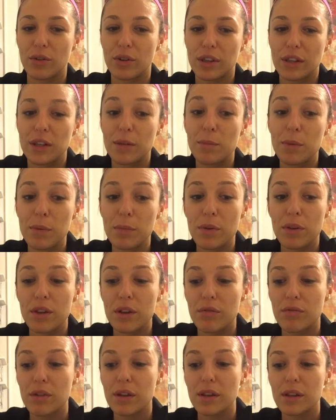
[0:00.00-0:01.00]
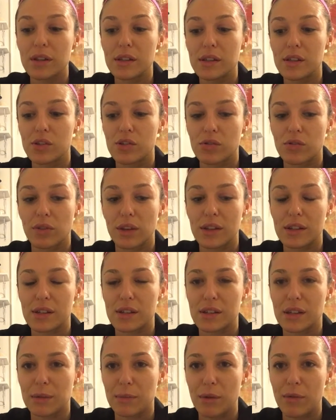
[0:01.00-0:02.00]
And then the people that are really teaching you
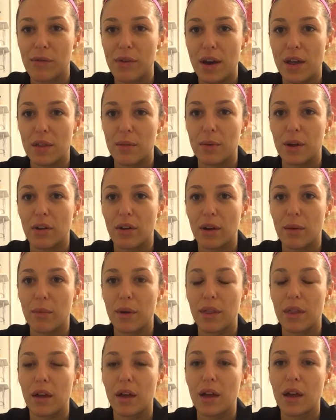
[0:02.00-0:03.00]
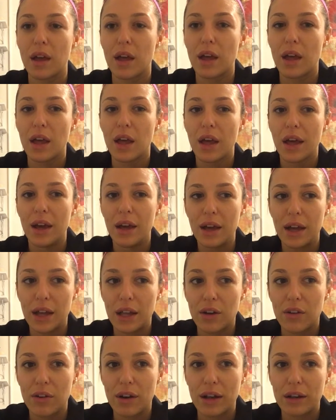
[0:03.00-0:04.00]
lessons, like my father, my grandmother, I
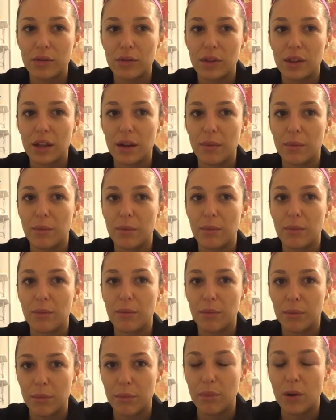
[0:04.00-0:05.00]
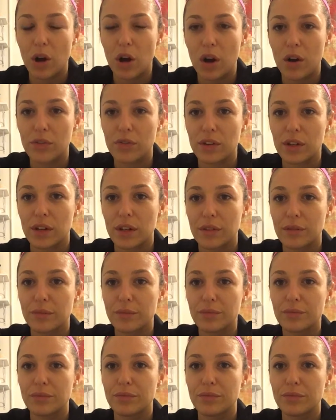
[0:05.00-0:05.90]
interact with them often.